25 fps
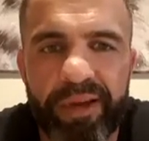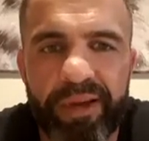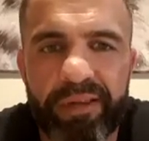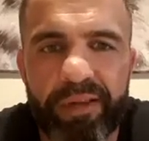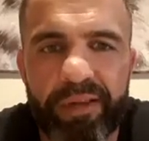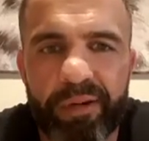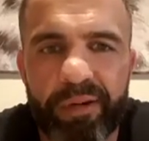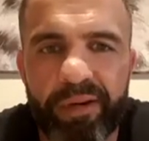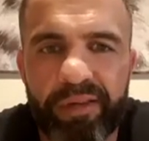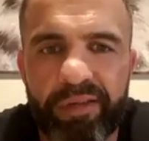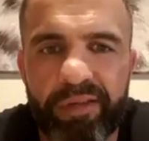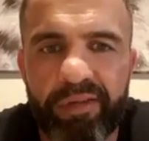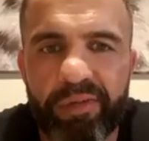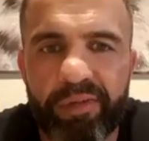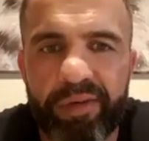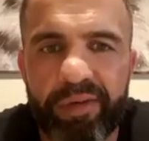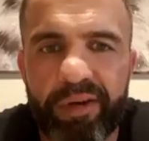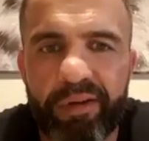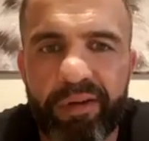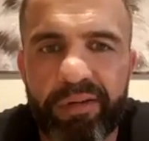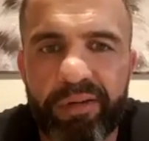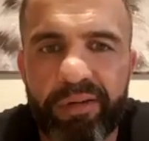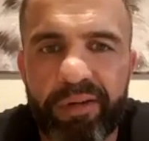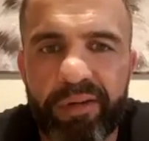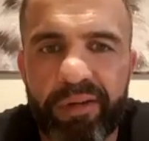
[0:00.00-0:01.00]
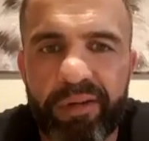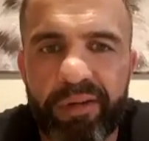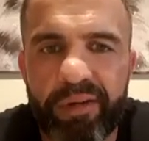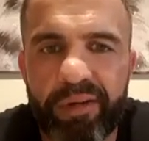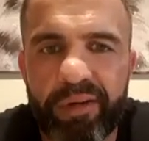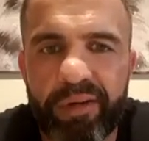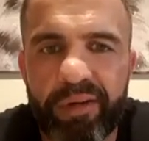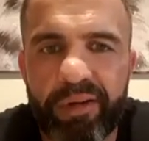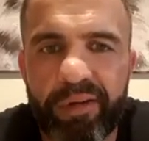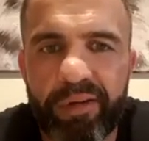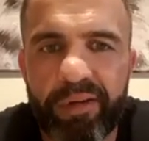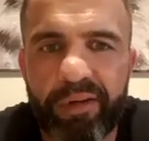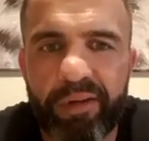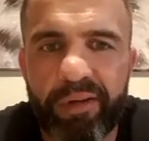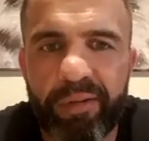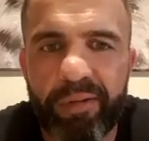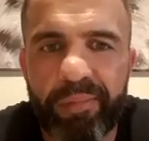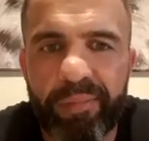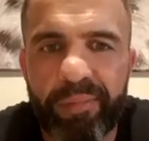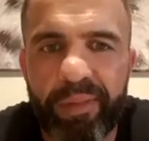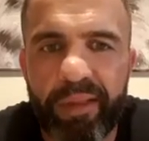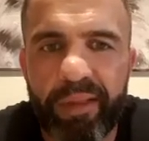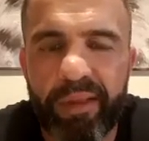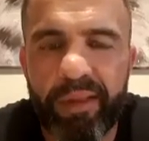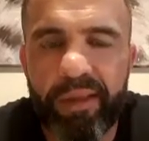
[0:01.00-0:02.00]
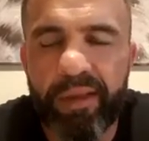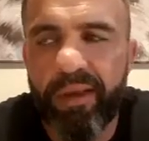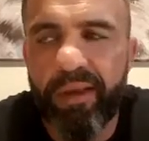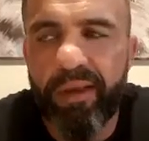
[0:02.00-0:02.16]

notice as well. I